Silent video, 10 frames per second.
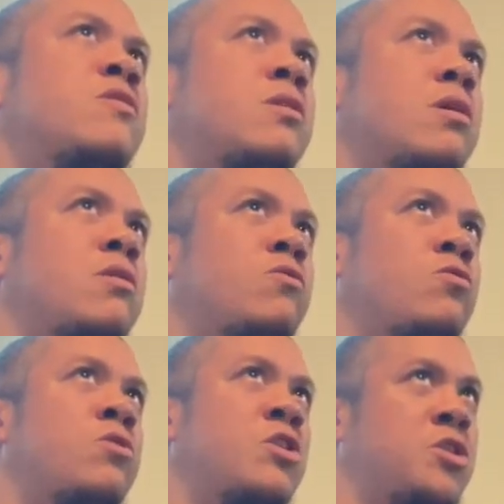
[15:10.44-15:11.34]
is
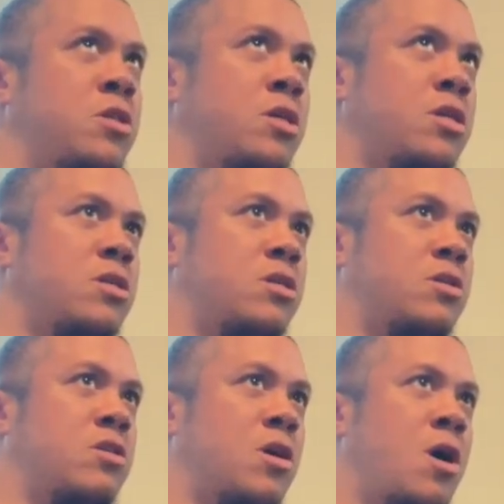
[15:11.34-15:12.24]
traditionally
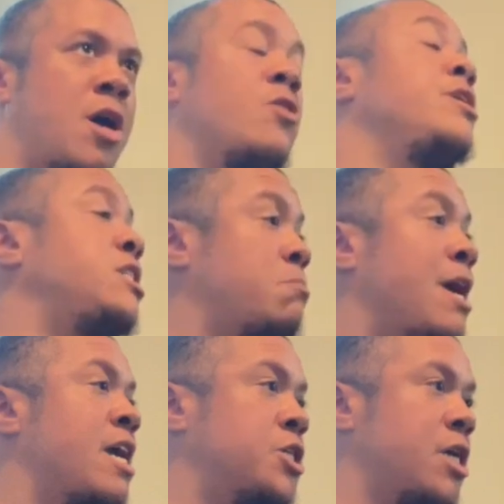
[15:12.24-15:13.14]
taught, or at least in my
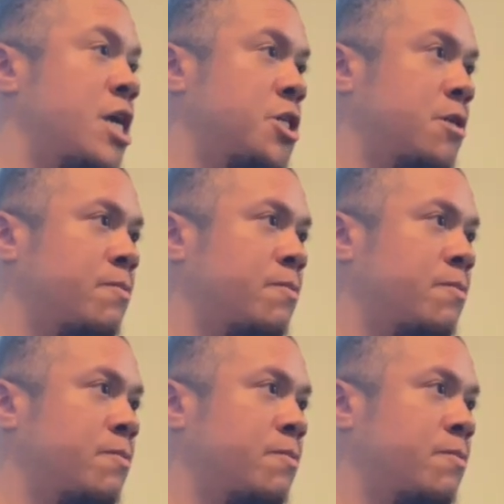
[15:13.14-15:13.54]
education,